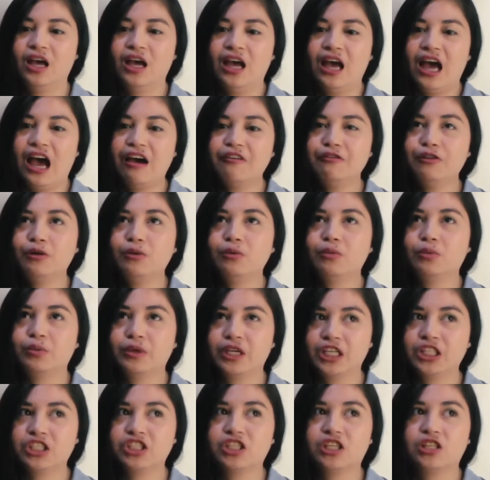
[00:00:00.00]
after
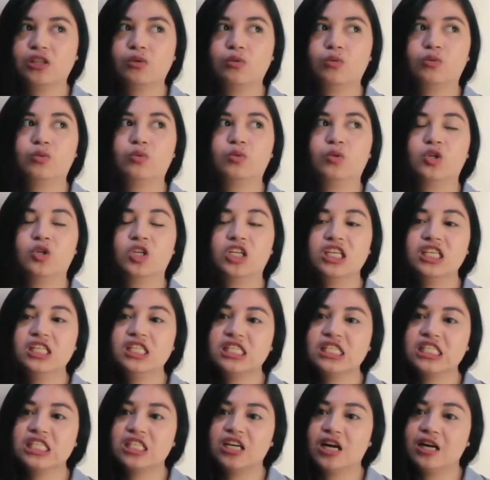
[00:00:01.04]
which, it
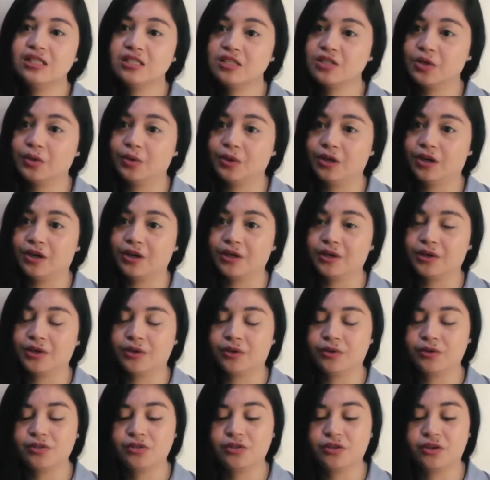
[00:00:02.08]
was not so long
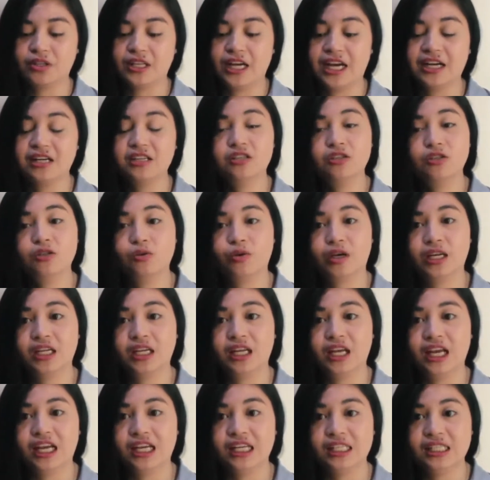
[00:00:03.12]
ago, so that is in
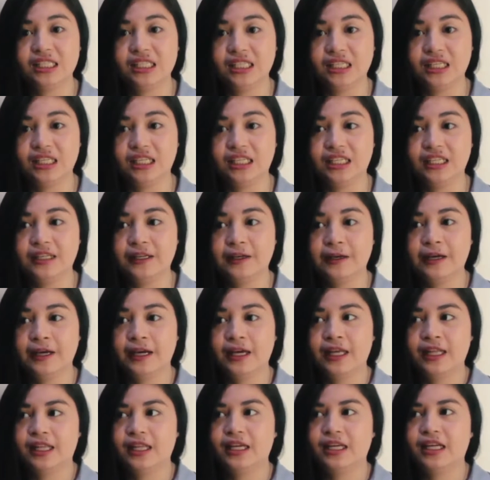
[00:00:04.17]
2018,
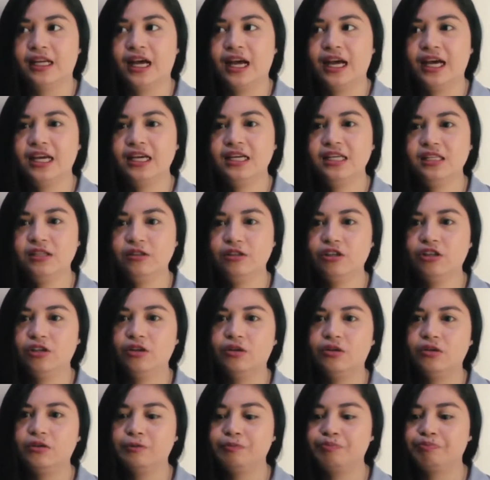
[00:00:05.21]
that I
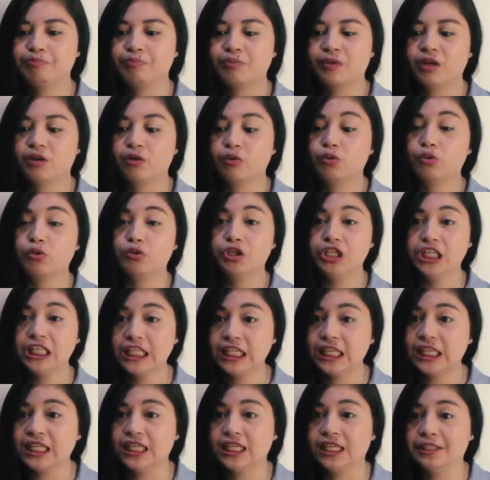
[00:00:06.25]

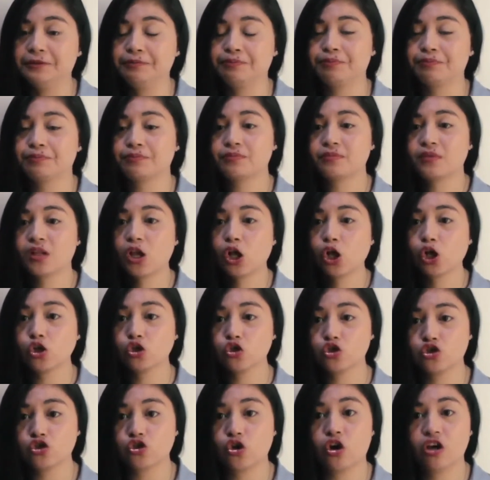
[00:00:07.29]
really
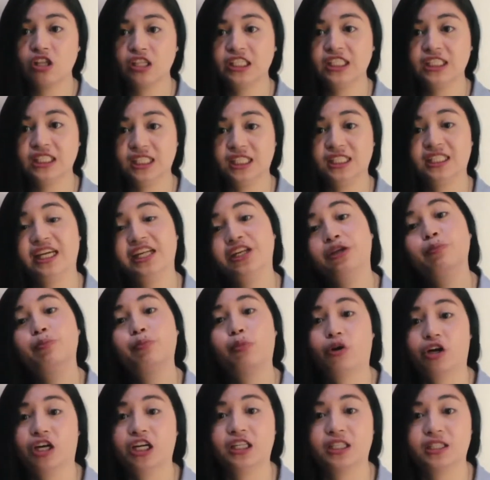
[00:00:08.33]
saw the need and
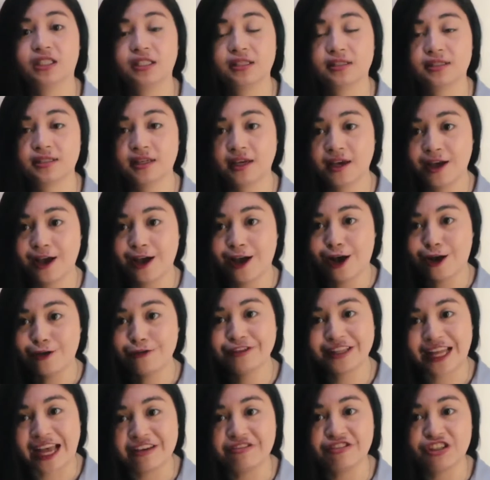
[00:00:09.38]
importance of
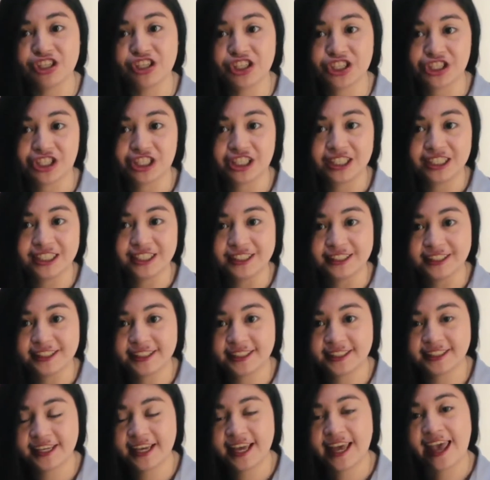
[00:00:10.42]
life
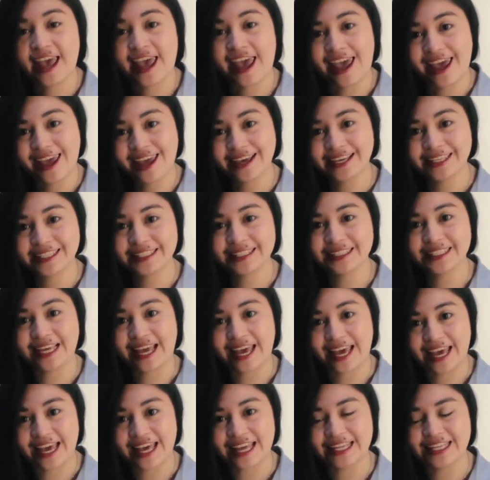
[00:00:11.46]
insurance. And
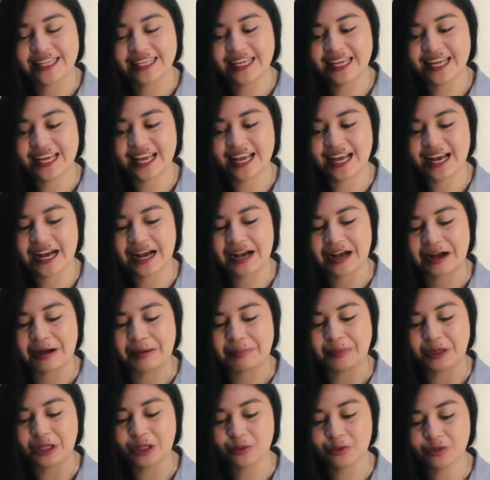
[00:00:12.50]
then
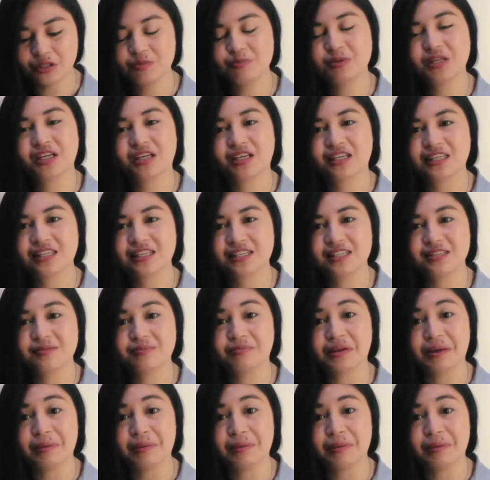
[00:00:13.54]
it was because my